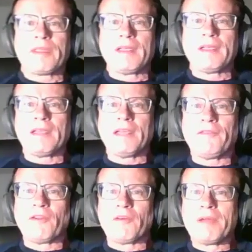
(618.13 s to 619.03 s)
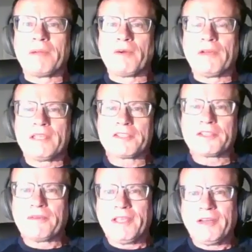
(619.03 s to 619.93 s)
if you remember
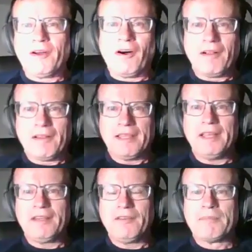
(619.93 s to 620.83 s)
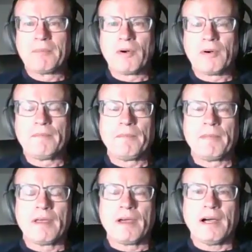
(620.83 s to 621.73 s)
history at all, and you remember
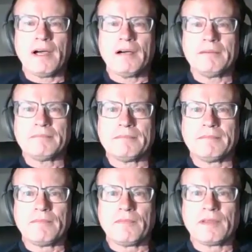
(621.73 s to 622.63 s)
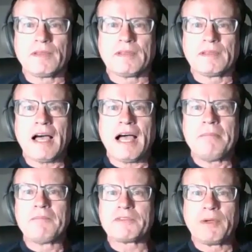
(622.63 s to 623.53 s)
the
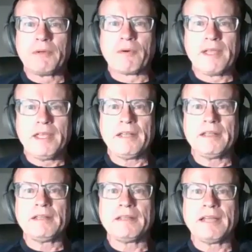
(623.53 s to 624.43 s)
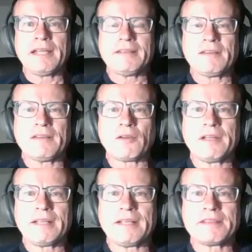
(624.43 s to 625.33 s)
times we were in the early
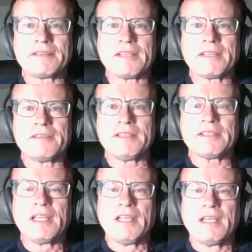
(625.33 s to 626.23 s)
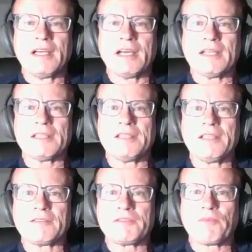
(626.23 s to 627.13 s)
1960s,
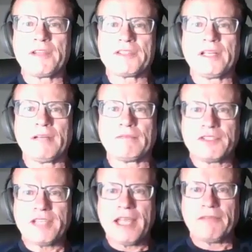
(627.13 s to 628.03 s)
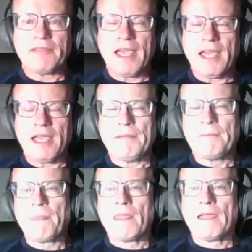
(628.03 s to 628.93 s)
President was JFK,
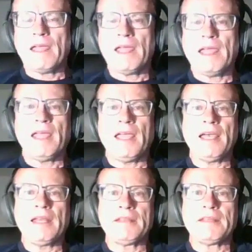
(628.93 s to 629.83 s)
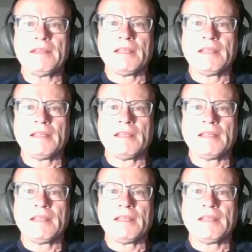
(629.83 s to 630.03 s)
and